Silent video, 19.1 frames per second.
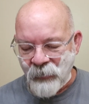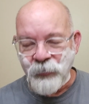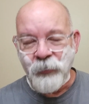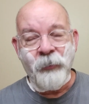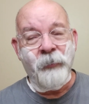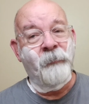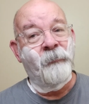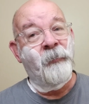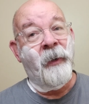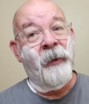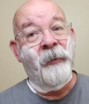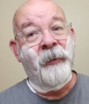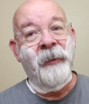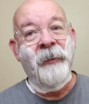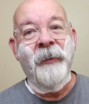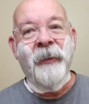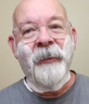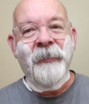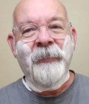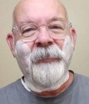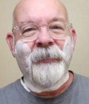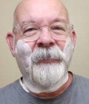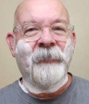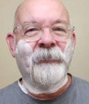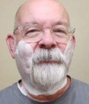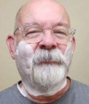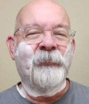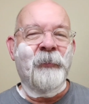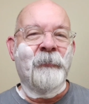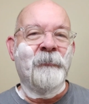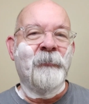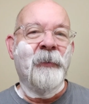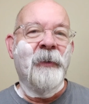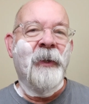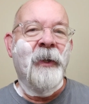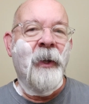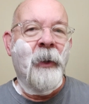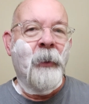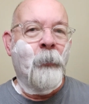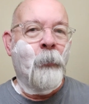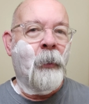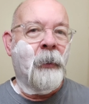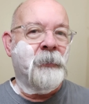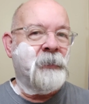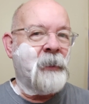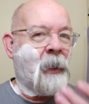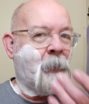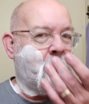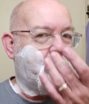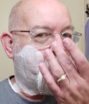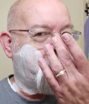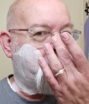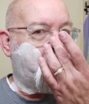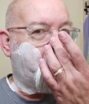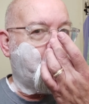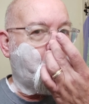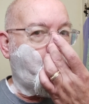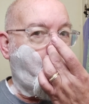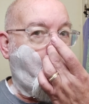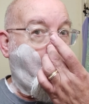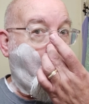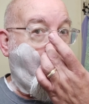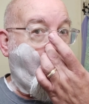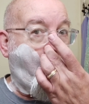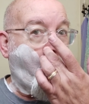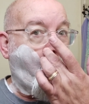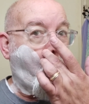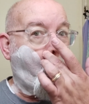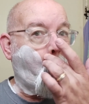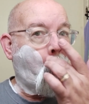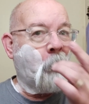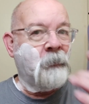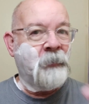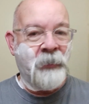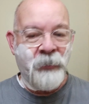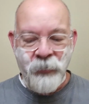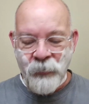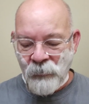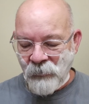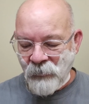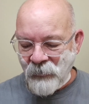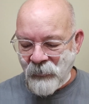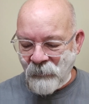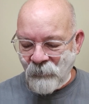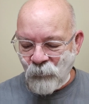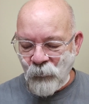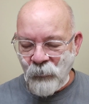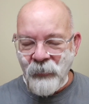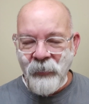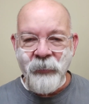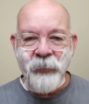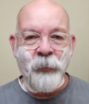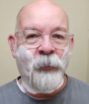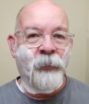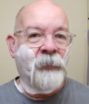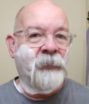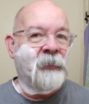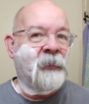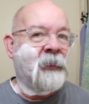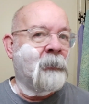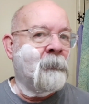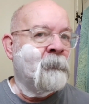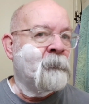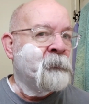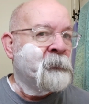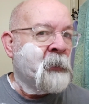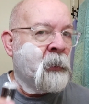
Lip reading: going to vary from what time of the year that you're looking for this sort of thing.